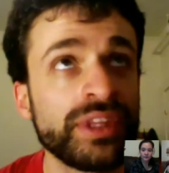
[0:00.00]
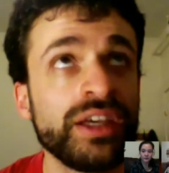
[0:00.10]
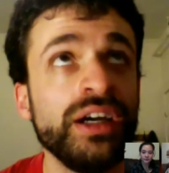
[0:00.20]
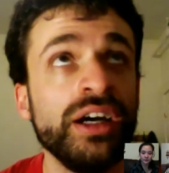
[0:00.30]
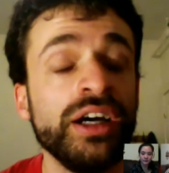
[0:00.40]

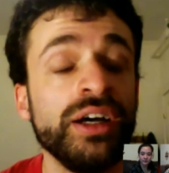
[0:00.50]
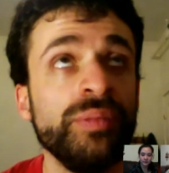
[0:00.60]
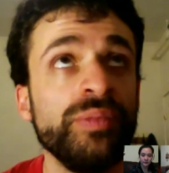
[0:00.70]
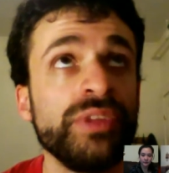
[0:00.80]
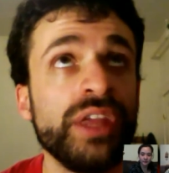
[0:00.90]
Um,
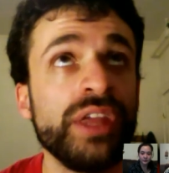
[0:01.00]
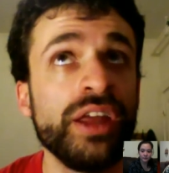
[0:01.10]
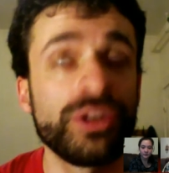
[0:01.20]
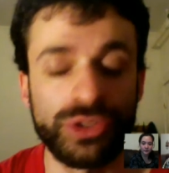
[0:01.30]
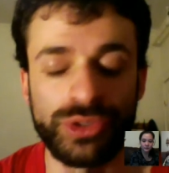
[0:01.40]
there's
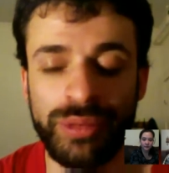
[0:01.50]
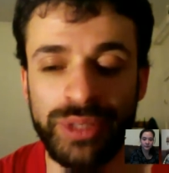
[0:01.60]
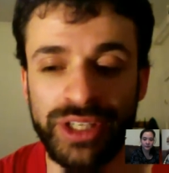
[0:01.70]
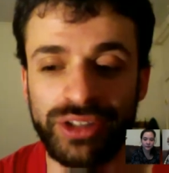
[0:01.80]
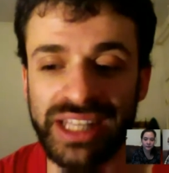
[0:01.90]
also a company
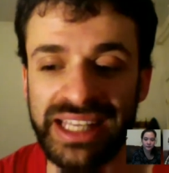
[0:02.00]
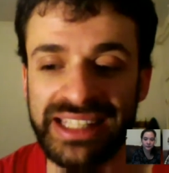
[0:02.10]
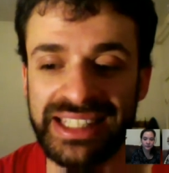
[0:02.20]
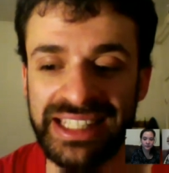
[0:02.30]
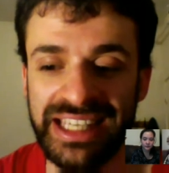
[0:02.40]
called Less
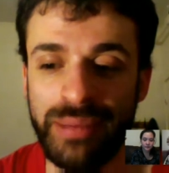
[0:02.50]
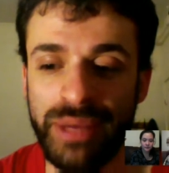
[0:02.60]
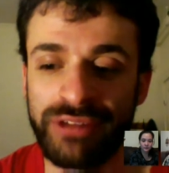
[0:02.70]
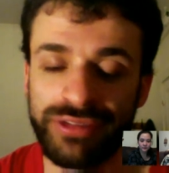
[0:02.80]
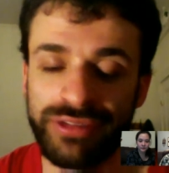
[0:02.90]

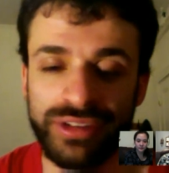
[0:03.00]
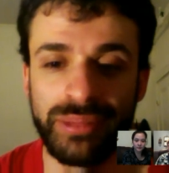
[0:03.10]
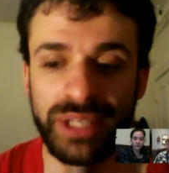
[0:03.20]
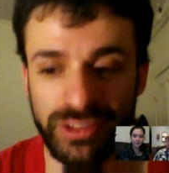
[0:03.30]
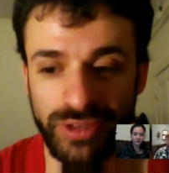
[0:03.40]
EMF that
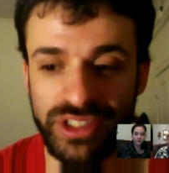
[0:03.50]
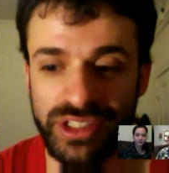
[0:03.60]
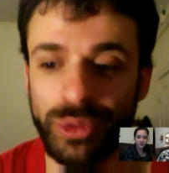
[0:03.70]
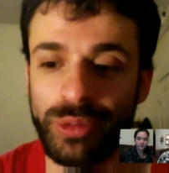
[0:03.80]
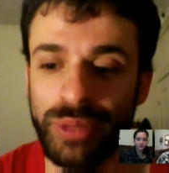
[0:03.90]
makes a very
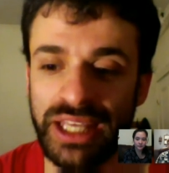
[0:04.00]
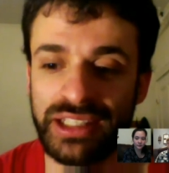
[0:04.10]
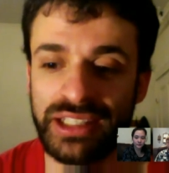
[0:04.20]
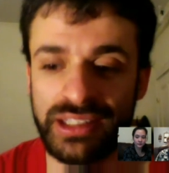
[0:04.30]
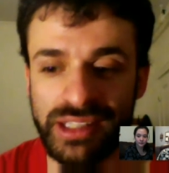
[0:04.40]
similar paint,
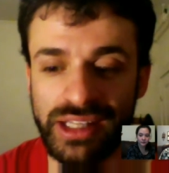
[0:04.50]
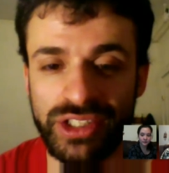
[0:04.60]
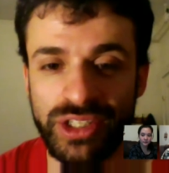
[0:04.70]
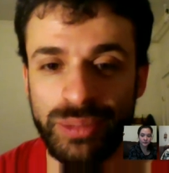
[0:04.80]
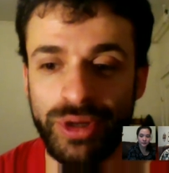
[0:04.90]
slightly
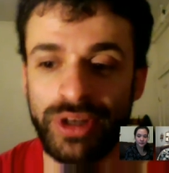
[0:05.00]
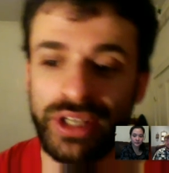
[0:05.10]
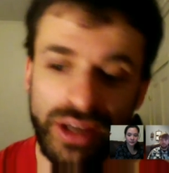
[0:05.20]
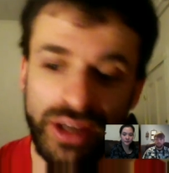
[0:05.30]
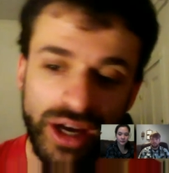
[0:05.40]
cheaper.
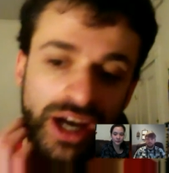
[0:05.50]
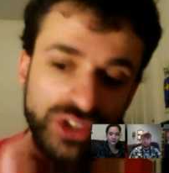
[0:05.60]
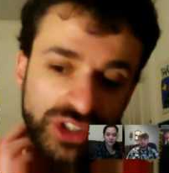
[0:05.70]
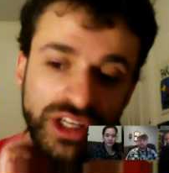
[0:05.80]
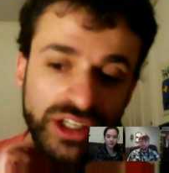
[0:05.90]
Uh, it's
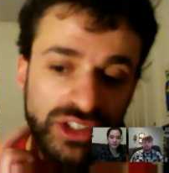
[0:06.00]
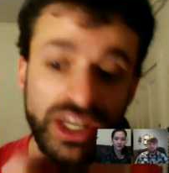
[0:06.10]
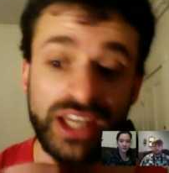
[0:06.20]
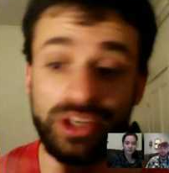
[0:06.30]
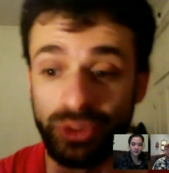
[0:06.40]
just not
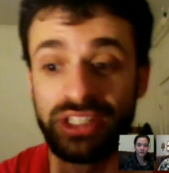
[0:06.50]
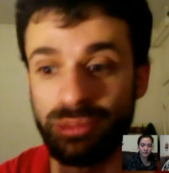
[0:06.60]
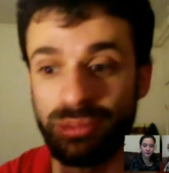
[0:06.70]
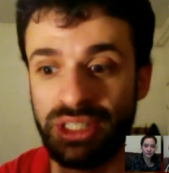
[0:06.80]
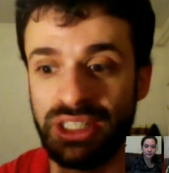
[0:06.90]
designed really to
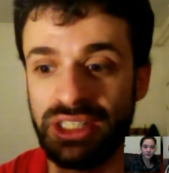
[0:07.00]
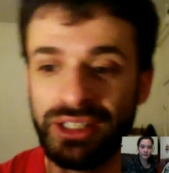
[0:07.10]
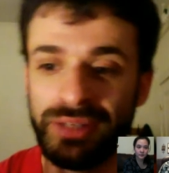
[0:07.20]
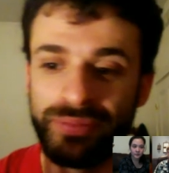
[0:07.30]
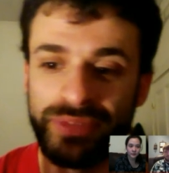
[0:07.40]
be
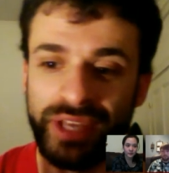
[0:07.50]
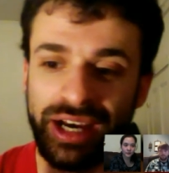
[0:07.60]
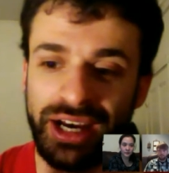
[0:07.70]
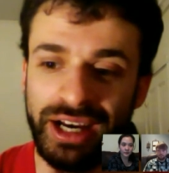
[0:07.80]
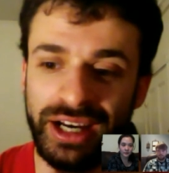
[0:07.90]

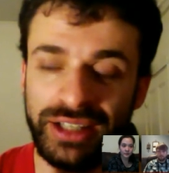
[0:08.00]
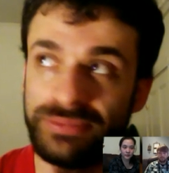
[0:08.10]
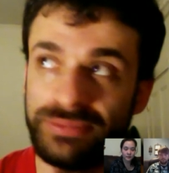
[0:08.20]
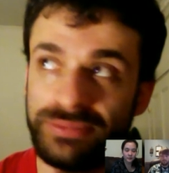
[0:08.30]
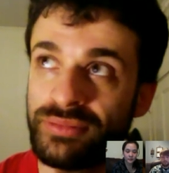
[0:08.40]
uh,
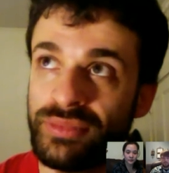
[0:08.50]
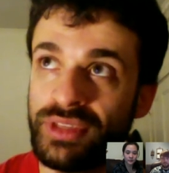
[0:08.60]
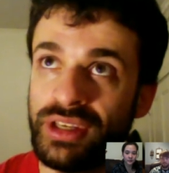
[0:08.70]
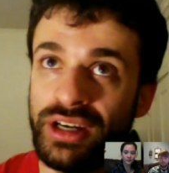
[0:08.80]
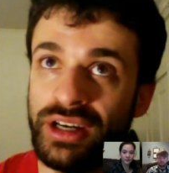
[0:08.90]

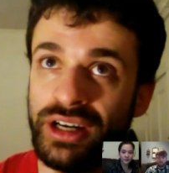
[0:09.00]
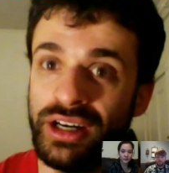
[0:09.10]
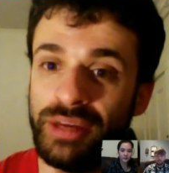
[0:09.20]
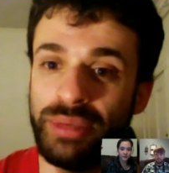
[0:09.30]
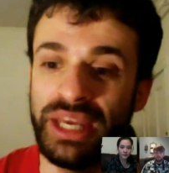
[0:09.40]
uh, a
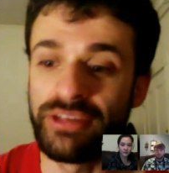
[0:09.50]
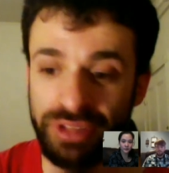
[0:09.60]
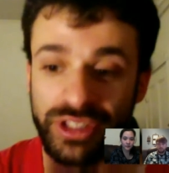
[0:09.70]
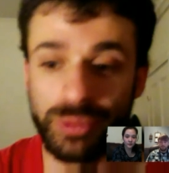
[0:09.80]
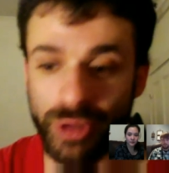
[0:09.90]
paint for
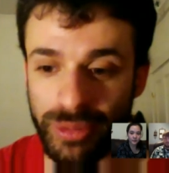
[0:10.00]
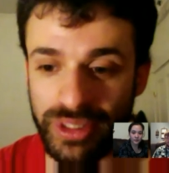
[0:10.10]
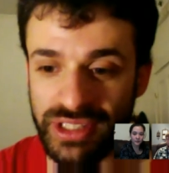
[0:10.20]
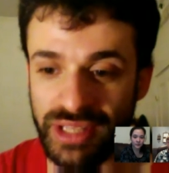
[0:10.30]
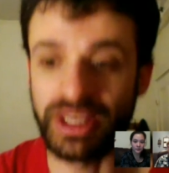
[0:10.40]
this purpose.
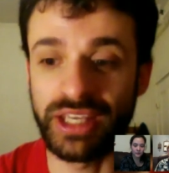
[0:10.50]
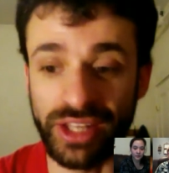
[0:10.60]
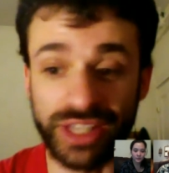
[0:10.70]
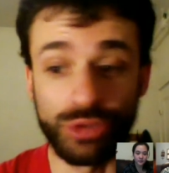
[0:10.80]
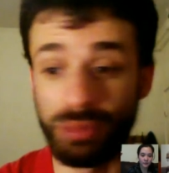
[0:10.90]
They make
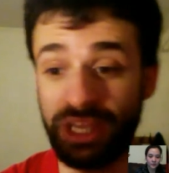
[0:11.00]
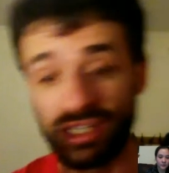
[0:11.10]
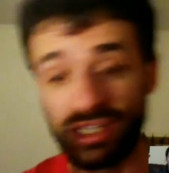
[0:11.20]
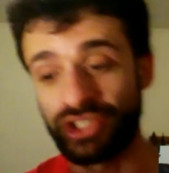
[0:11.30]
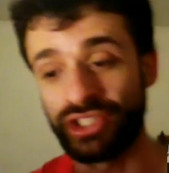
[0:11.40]
electromagnetic
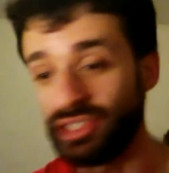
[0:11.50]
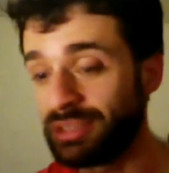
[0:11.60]
shielding